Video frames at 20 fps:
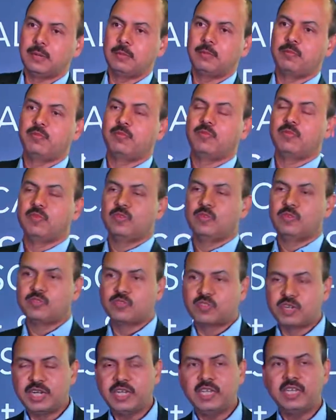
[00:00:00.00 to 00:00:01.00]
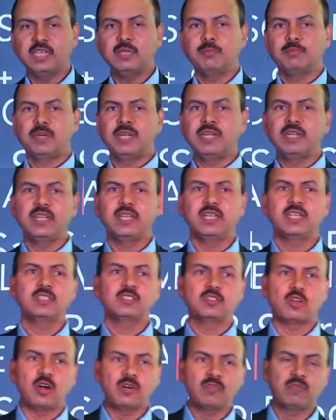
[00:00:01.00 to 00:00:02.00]
Uh, three D
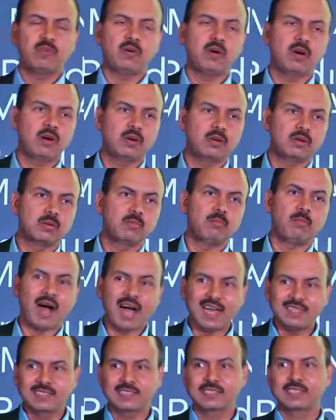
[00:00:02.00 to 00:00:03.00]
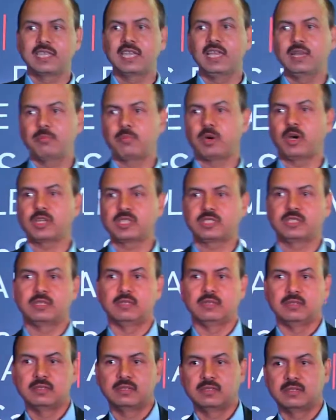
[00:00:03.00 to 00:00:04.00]
printing is not for mass scale
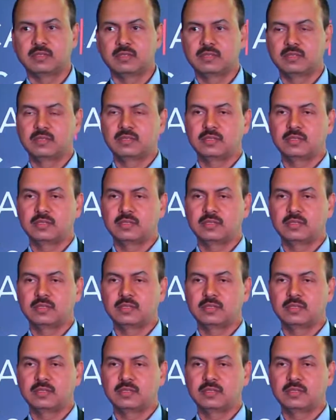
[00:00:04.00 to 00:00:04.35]
production,